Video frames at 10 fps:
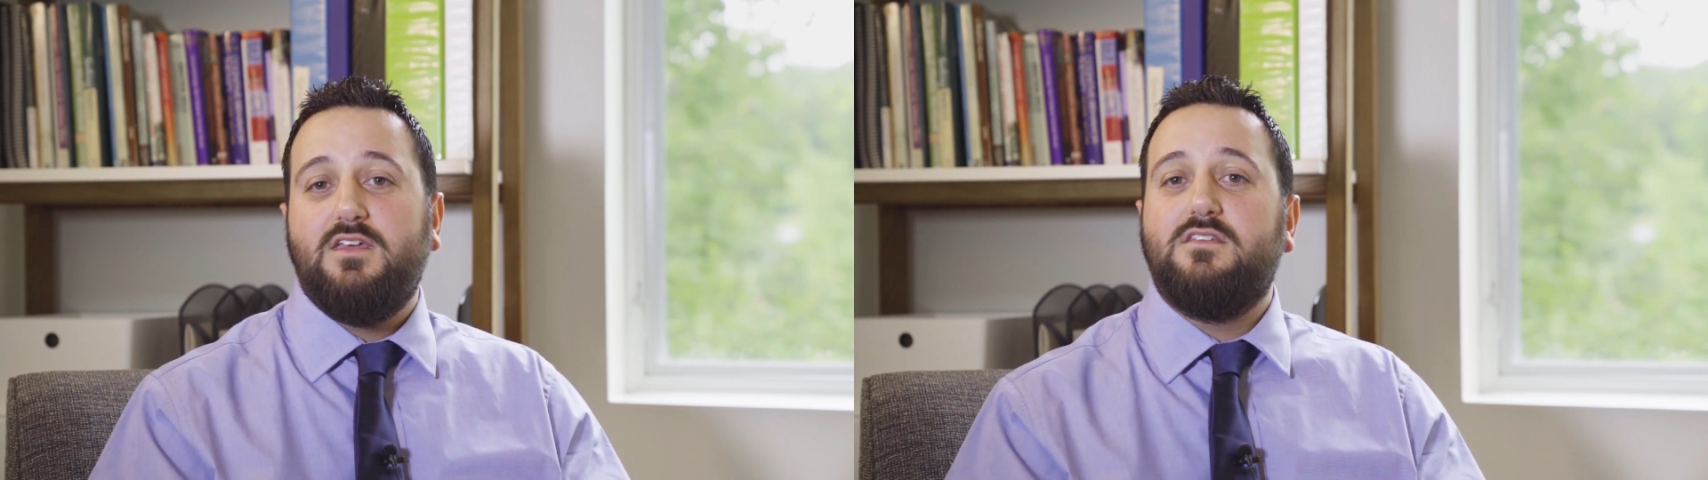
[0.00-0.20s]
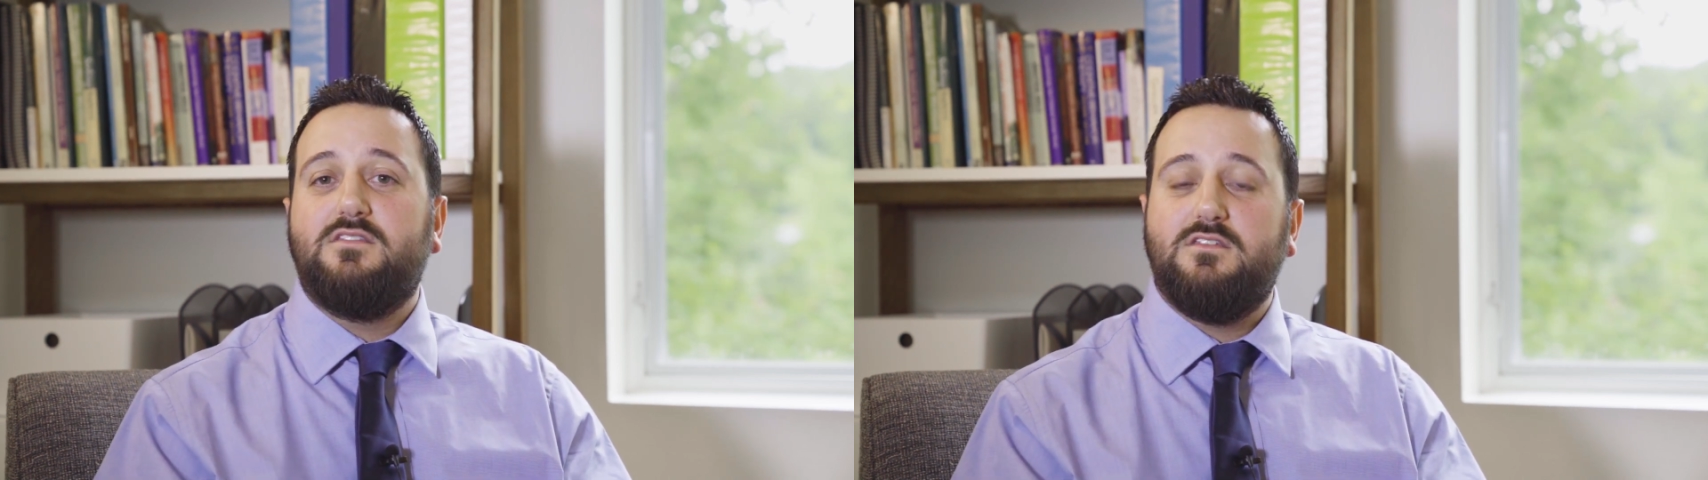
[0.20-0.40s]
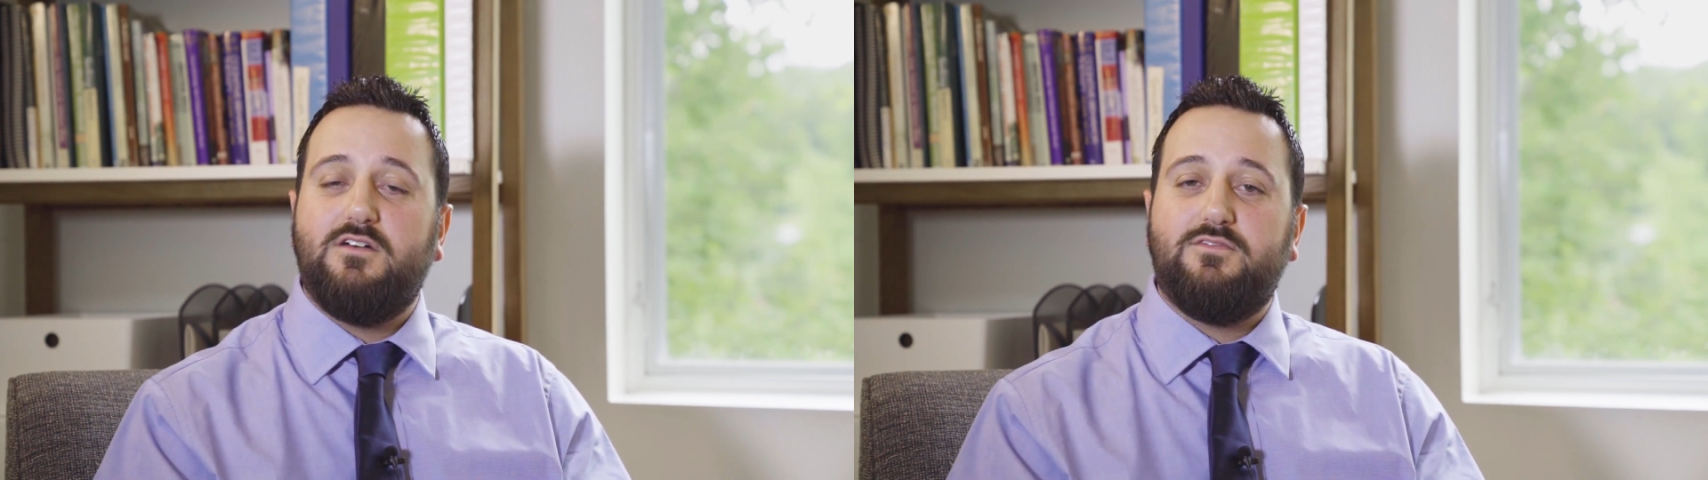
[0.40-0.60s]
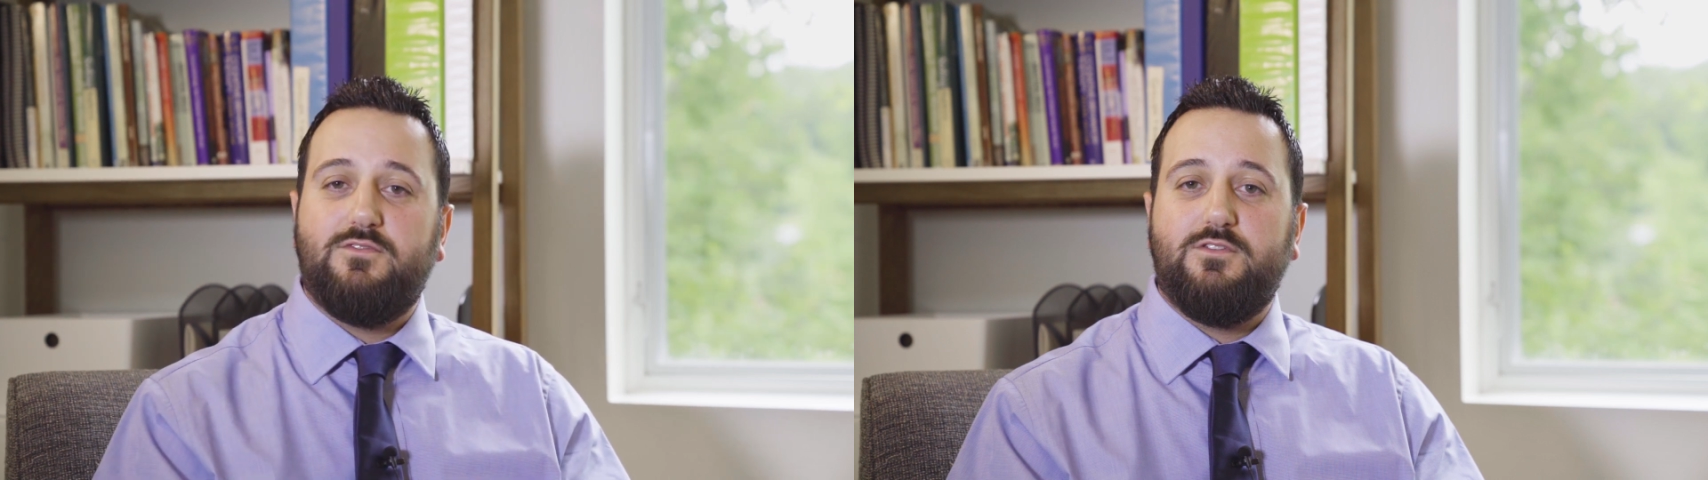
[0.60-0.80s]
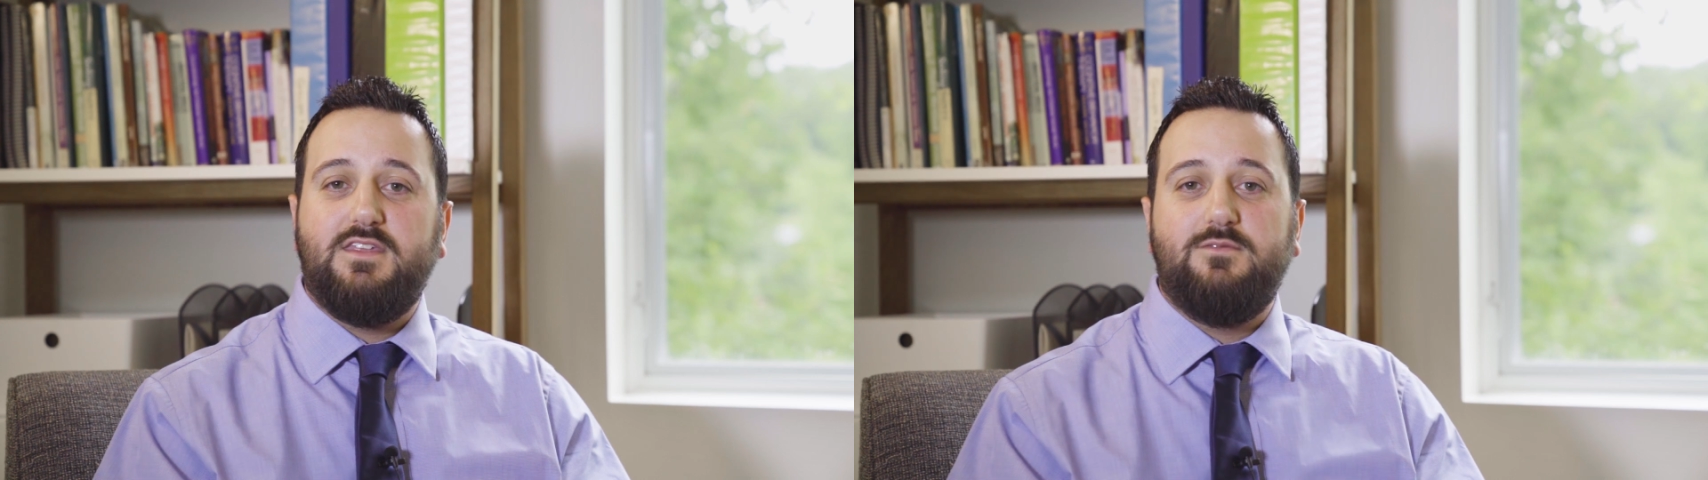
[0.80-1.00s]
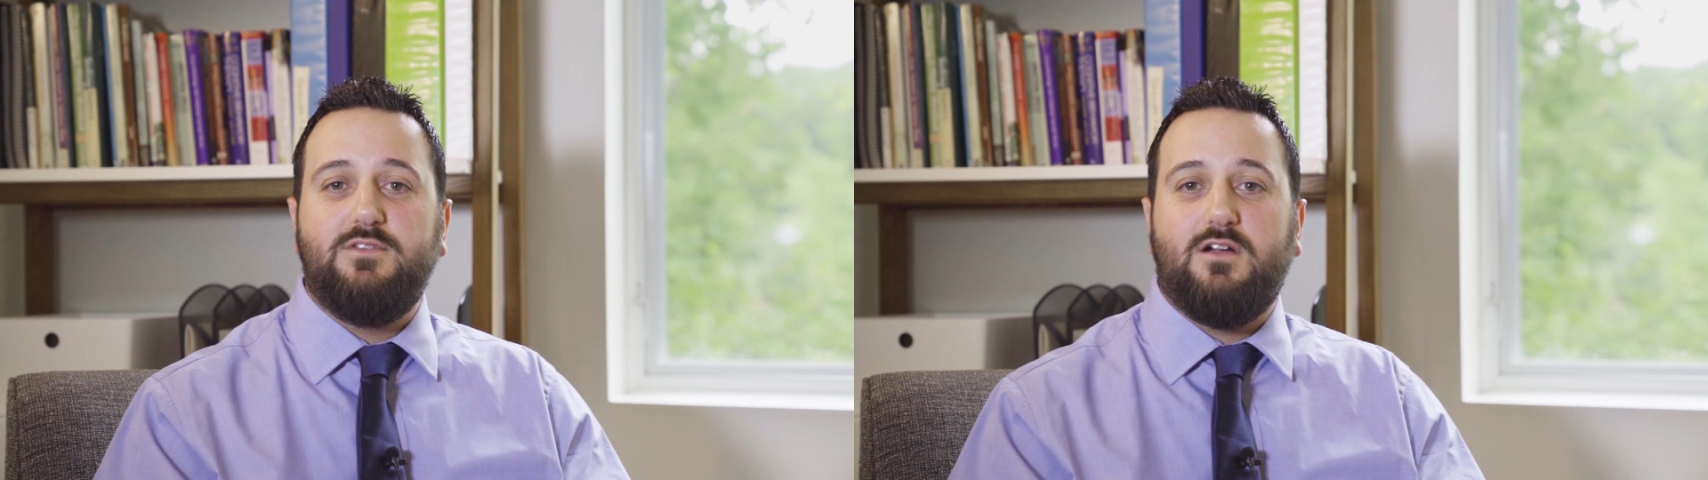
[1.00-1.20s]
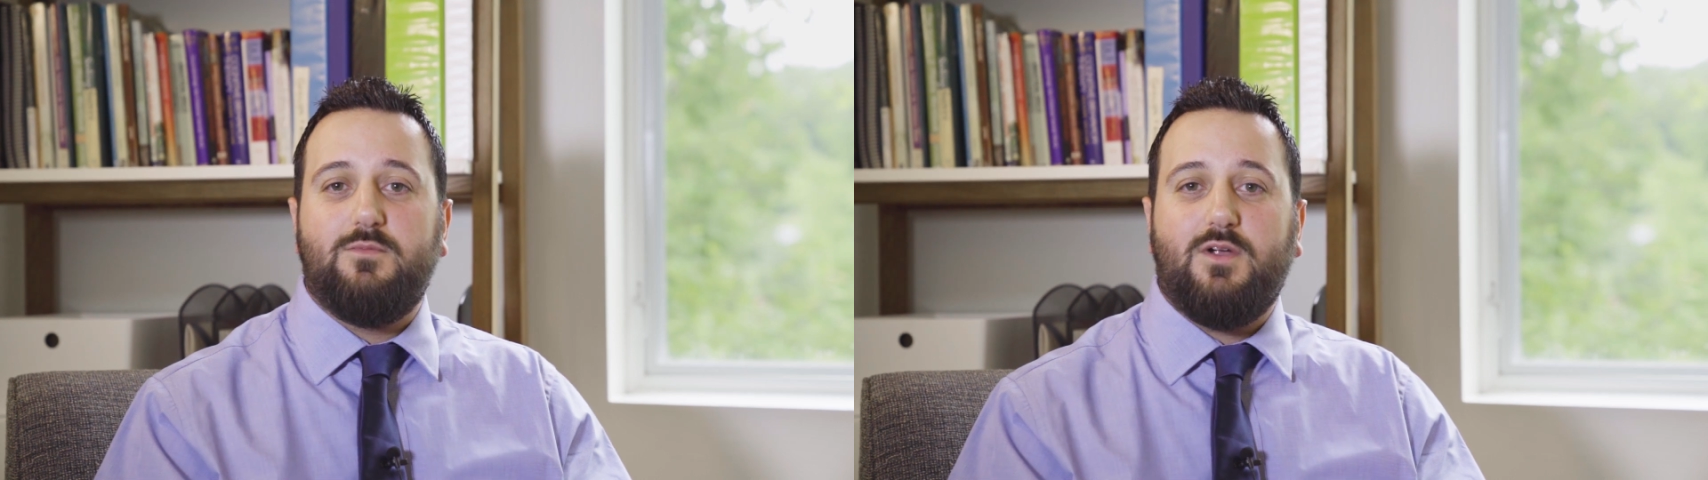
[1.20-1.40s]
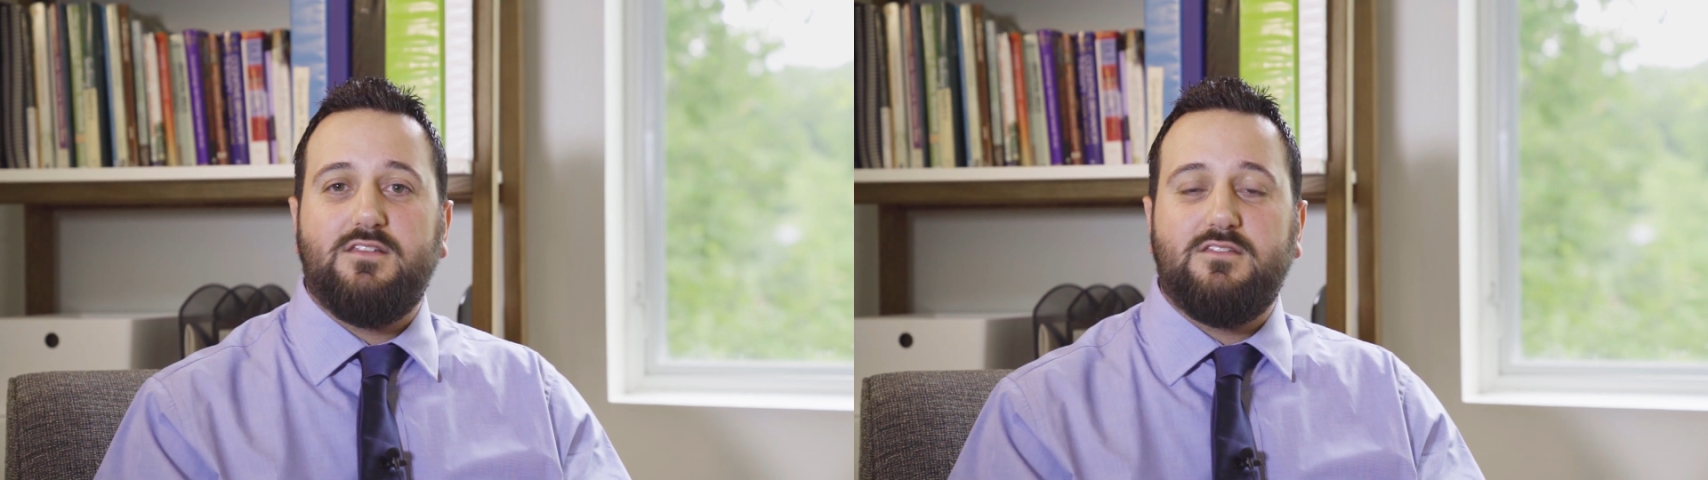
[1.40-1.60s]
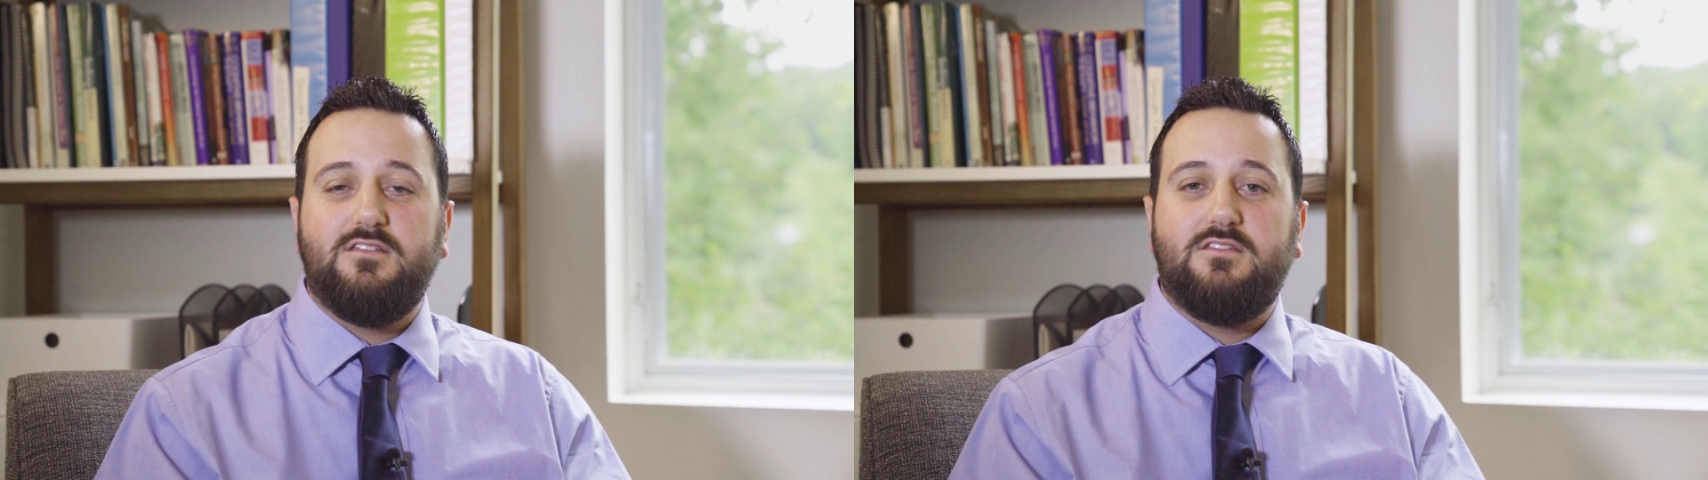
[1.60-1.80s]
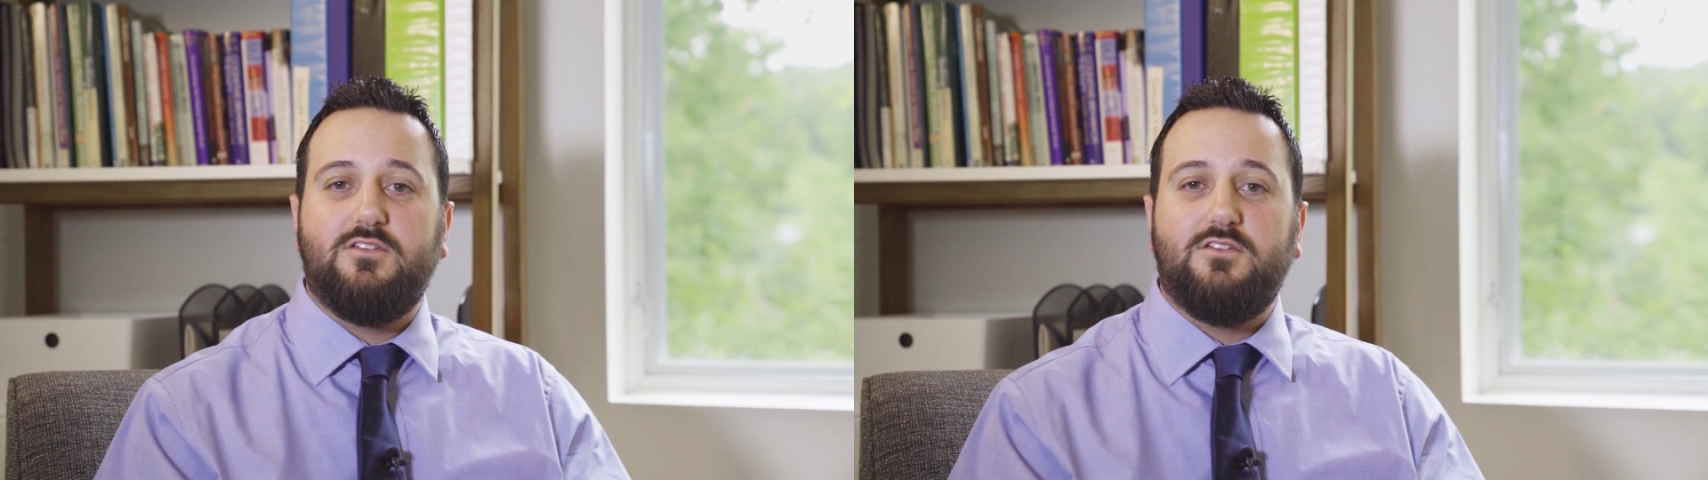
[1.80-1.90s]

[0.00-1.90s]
is enough for the EMDR process.